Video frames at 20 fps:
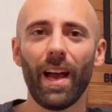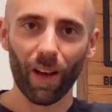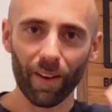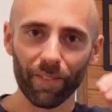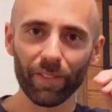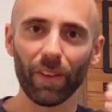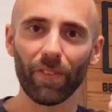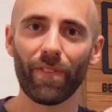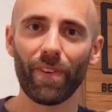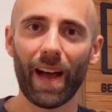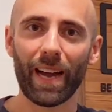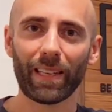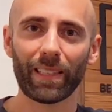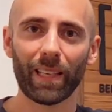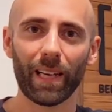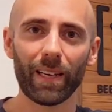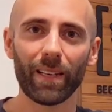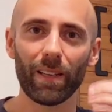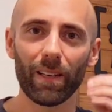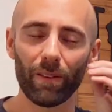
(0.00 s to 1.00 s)
I love the
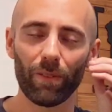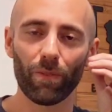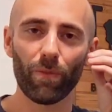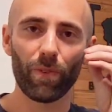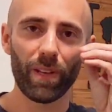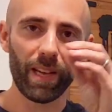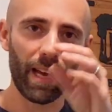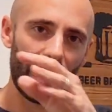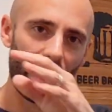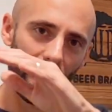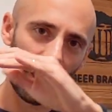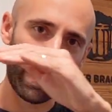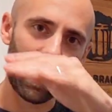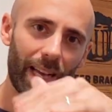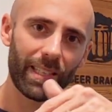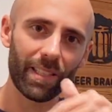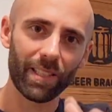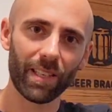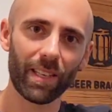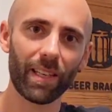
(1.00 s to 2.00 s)
fact that
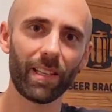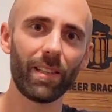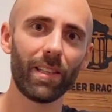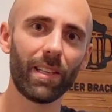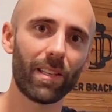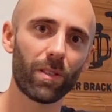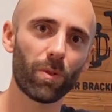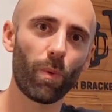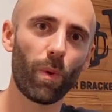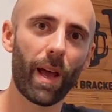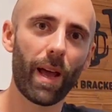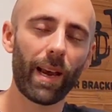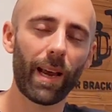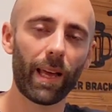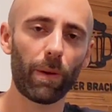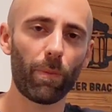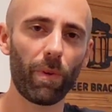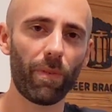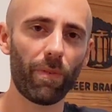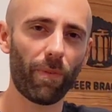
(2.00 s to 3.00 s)
reanalyzing in
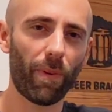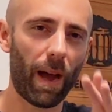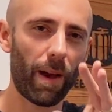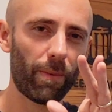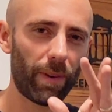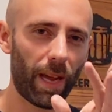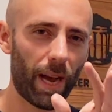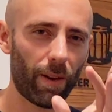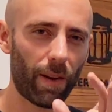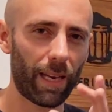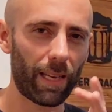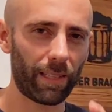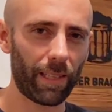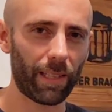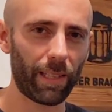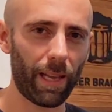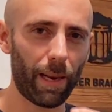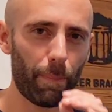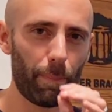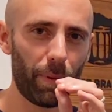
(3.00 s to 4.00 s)
this way, like, we found
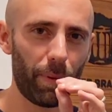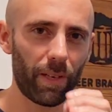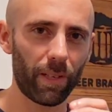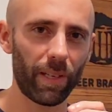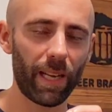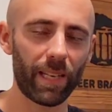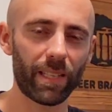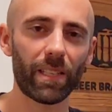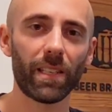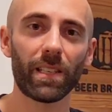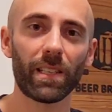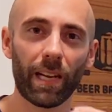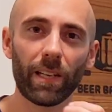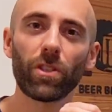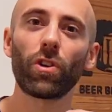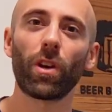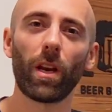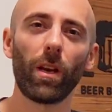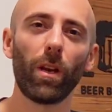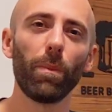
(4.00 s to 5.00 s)
out like that
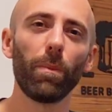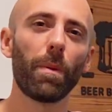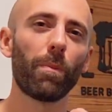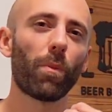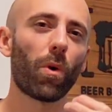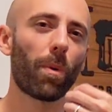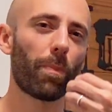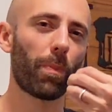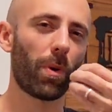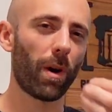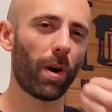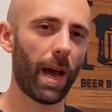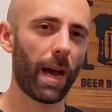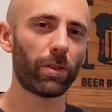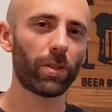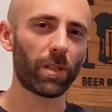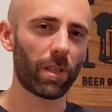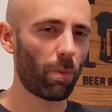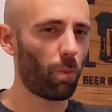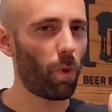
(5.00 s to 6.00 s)
bitterness is actually a little bit more
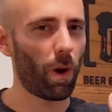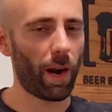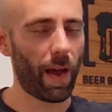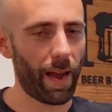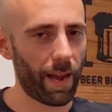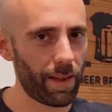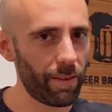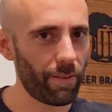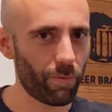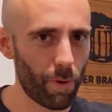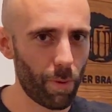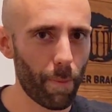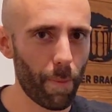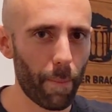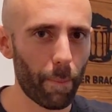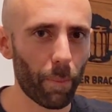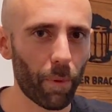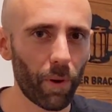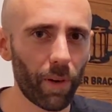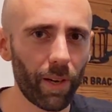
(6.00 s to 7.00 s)
pronounced than what
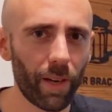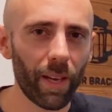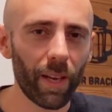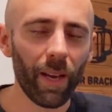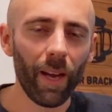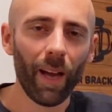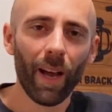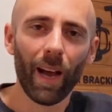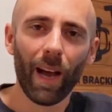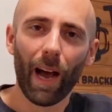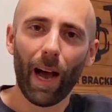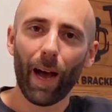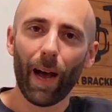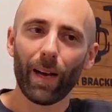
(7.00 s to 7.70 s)
I remembered.